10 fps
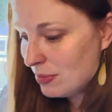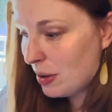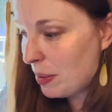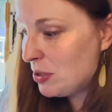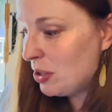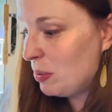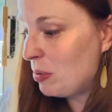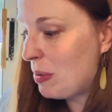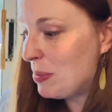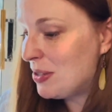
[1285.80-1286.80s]
I'm dealing with
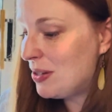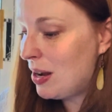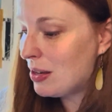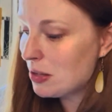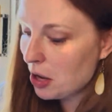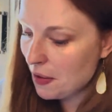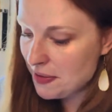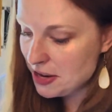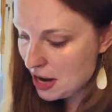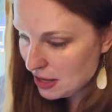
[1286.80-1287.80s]
my mistakes on the
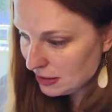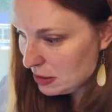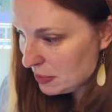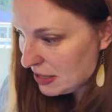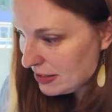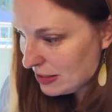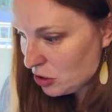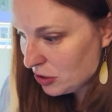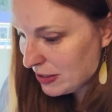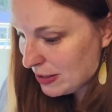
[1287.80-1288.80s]
daily when I
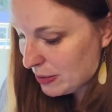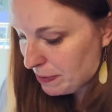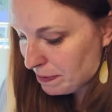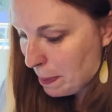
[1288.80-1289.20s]
stitch on this one.